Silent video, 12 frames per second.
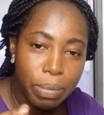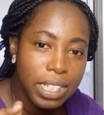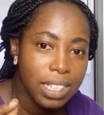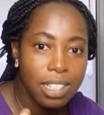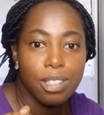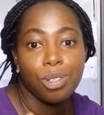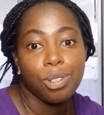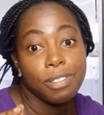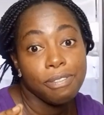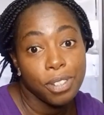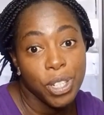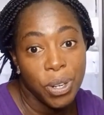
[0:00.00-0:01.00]
Bleach is not
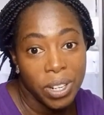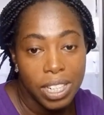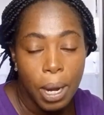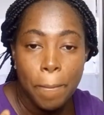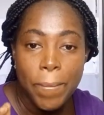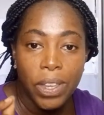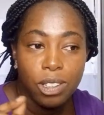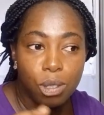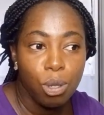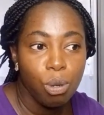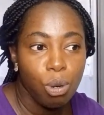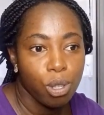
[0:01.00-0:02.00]
food grade, so
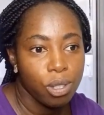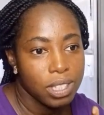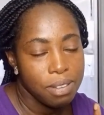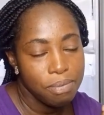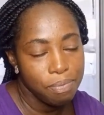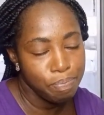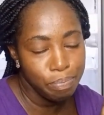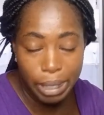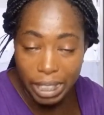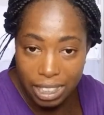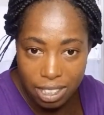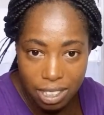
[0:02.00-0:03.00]
don't go using
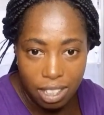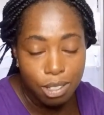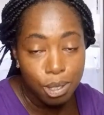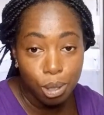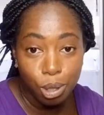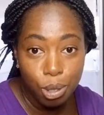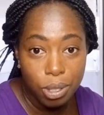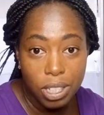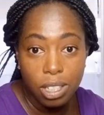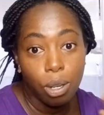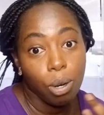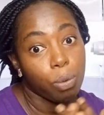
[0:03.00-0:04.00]
bleach
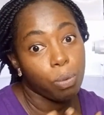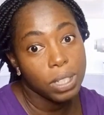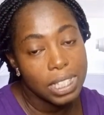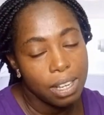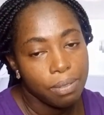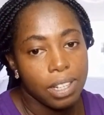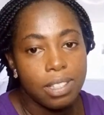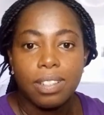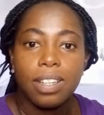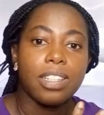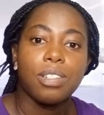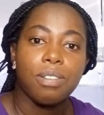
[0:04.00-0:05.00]
solution or whatever to
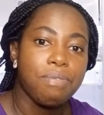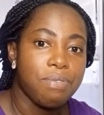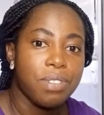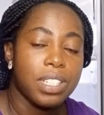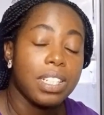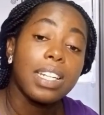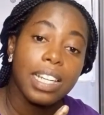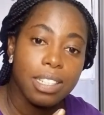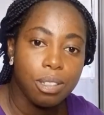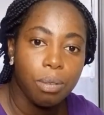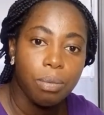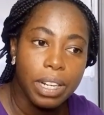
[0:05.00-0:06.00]
clean your fridge. That
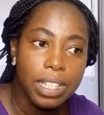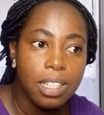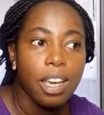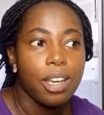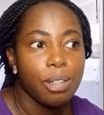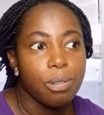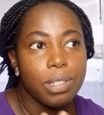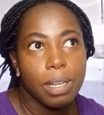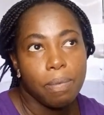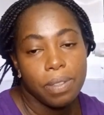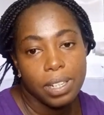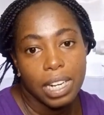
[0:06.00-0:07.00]
is not right. Use
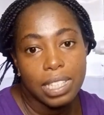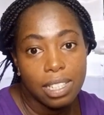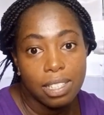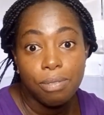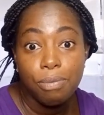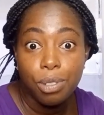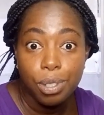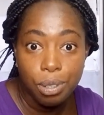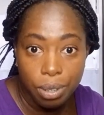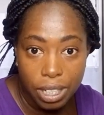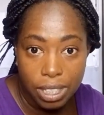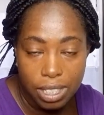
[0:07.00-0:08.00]
something that is food
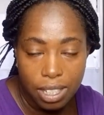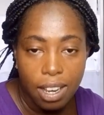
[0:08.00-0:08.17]
grade.